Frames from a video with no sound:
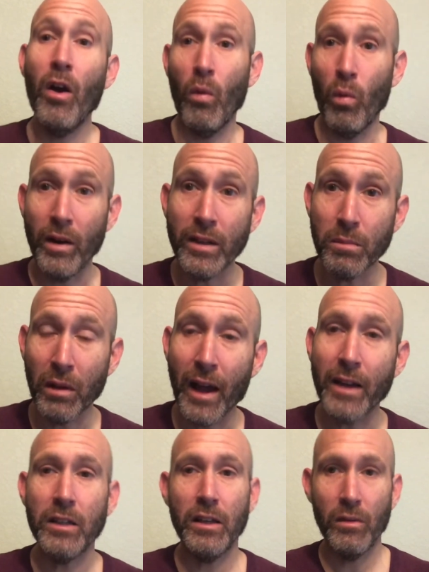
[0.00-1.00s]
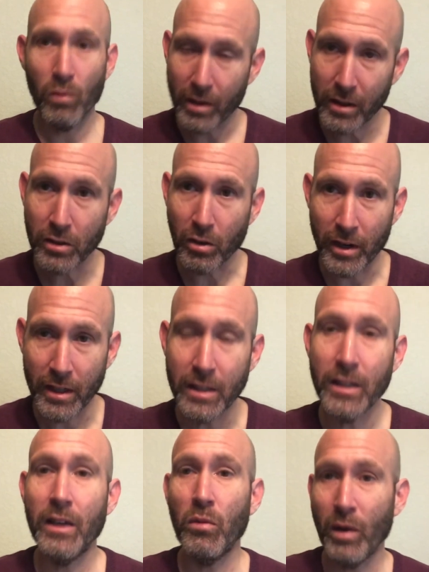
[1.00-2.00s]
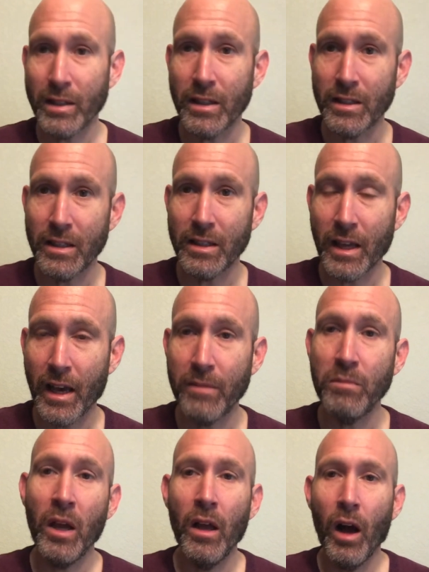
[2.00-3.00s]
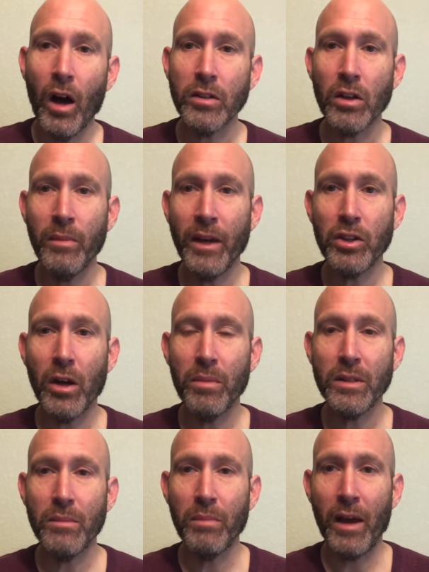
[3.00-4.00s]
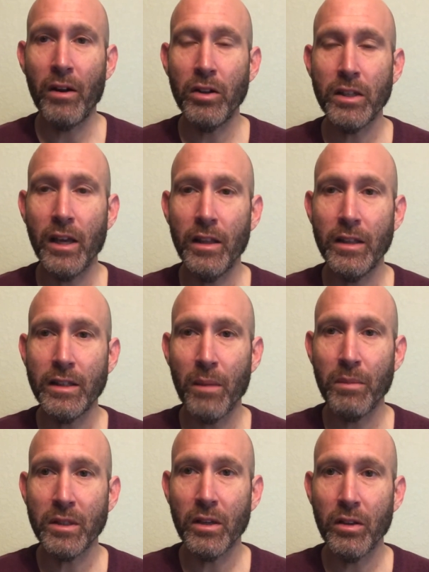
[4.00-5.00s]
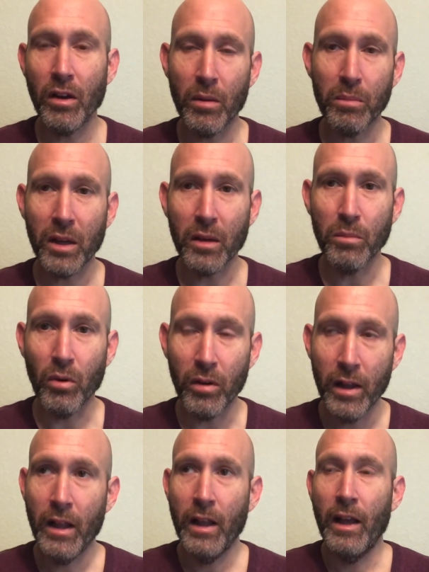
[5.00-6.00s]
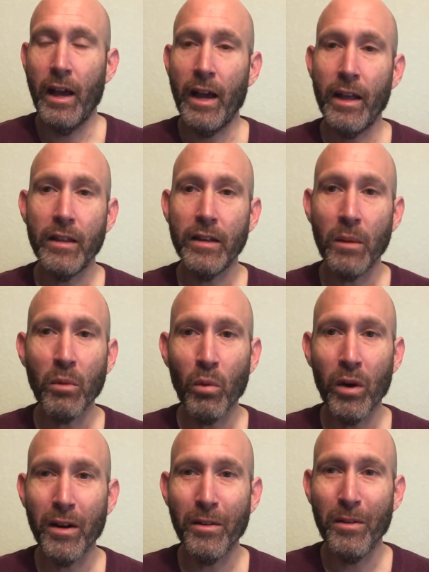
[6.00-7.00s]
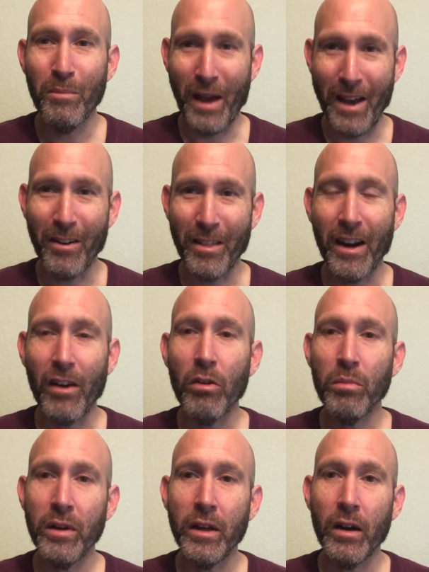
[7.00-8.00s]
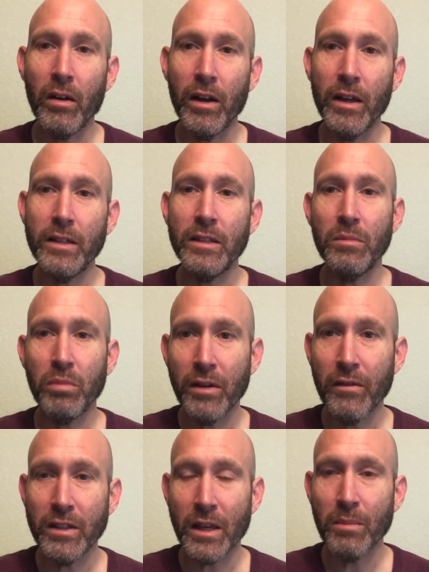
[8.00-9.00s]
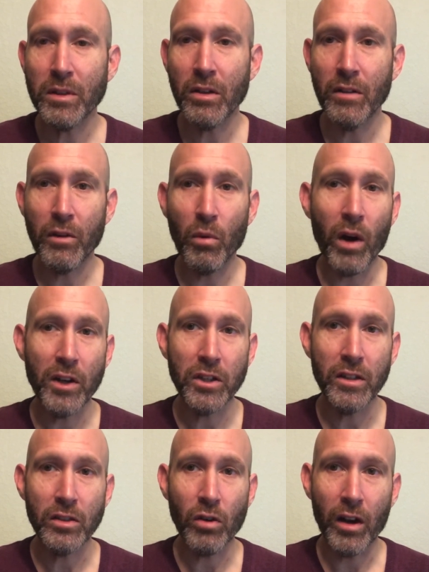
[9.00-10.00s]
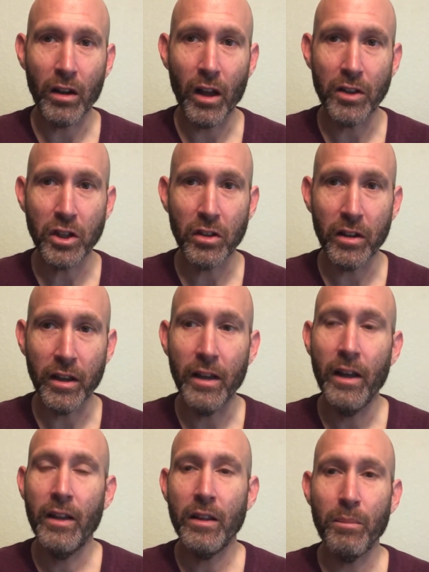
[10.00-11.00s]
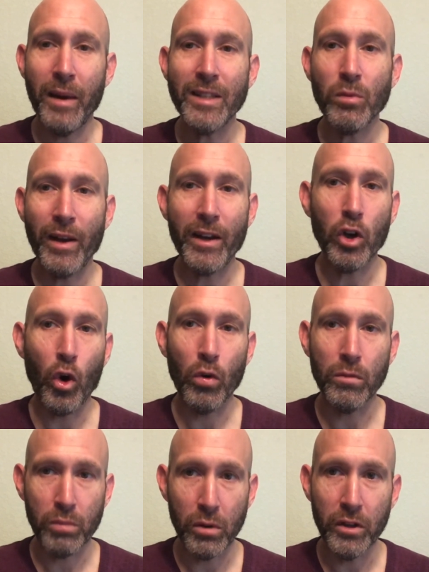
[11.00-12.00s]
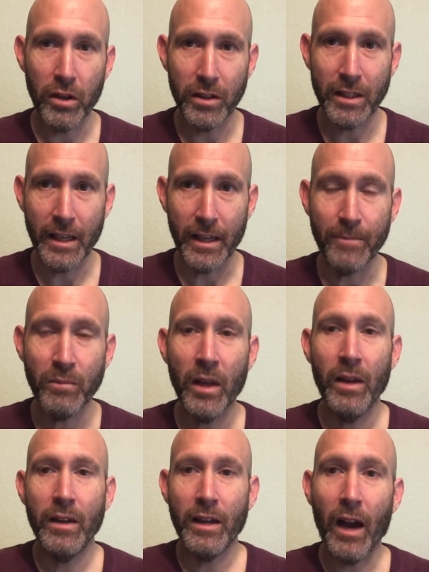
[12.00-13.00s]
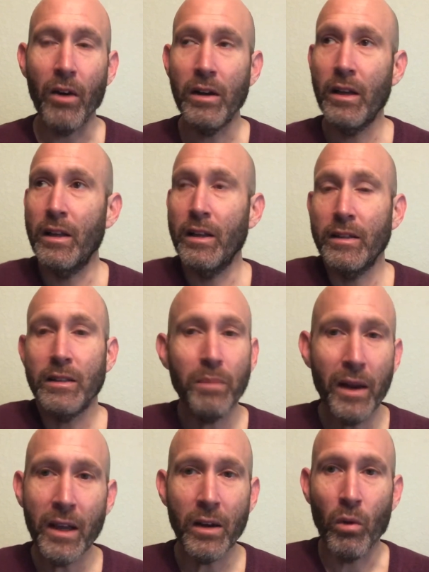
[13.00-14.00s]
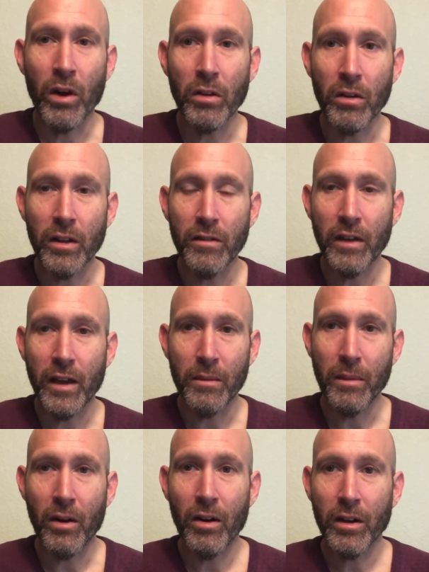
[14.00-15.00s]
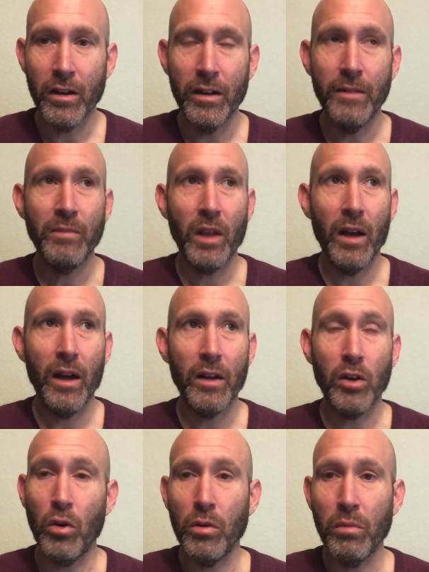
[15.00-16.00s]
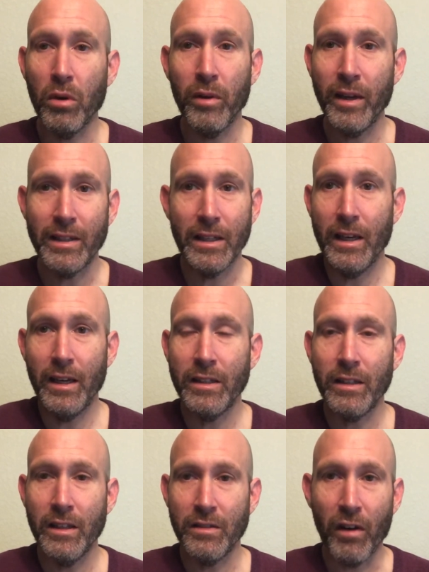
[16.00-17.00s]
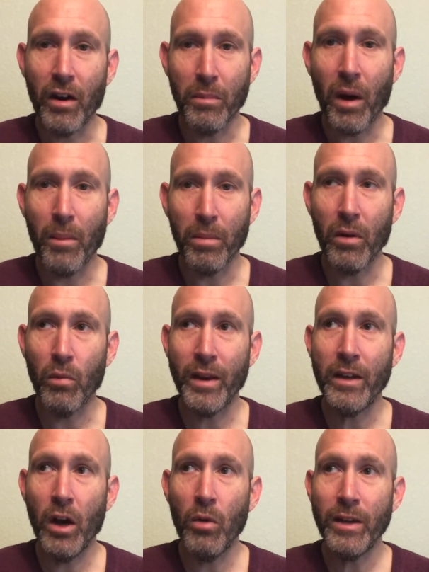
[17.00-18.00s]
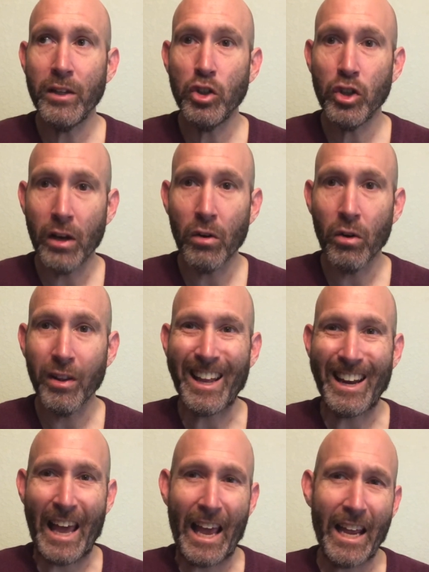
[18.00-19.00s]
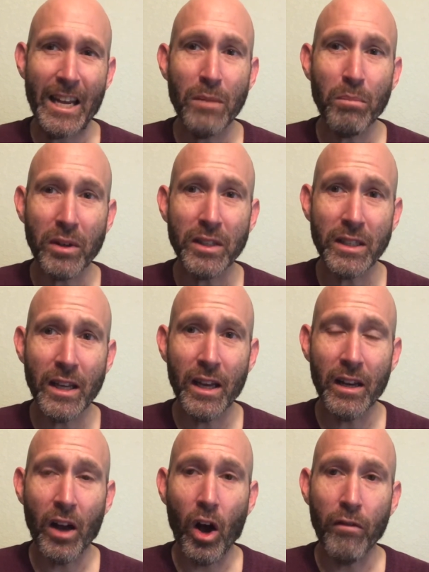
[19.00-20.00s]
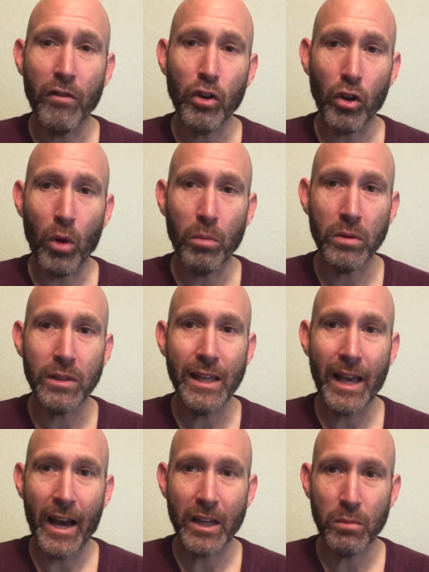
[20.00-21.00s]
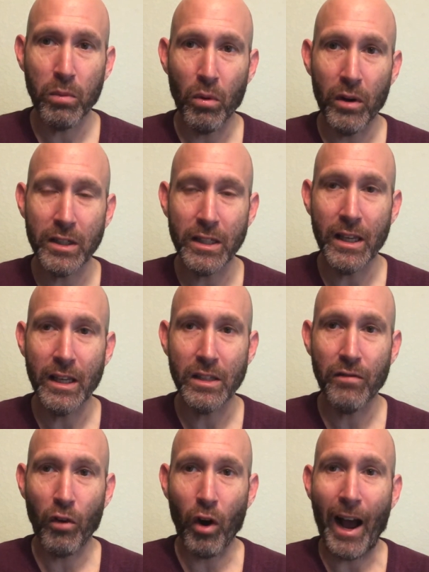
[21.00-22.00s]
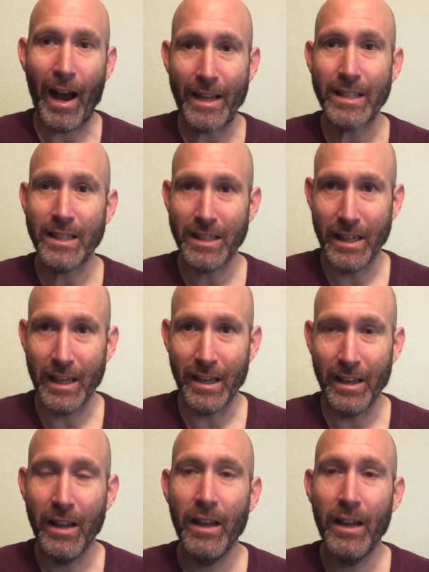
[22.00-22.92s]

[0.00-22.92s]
What is black tea? What is green tea? What's a tisane? Also, I'll make sure I put some banners in this episode that are applicable. And the number one banner that I will put here is the previous episode, if you're watching this chronologically, the best way to cold brew your tea. Now, depending on where you live in America, cold brewing tea is very popular. We know in general that 80% of global tea exports is for iced tea.